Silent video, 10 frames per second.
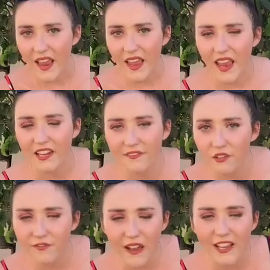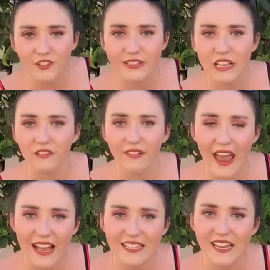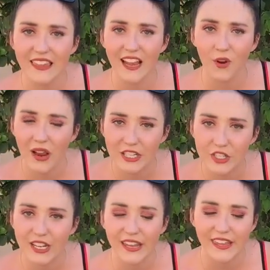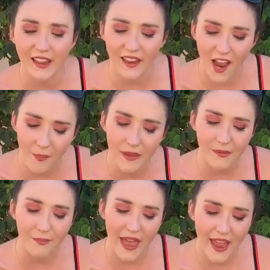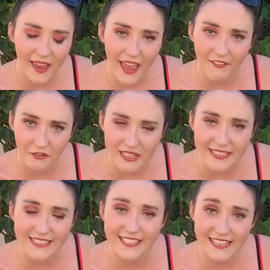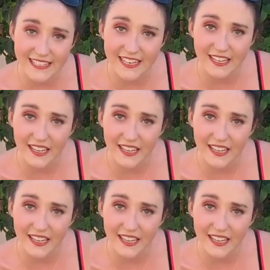And if you find yourself asking that question and yet coming back every season,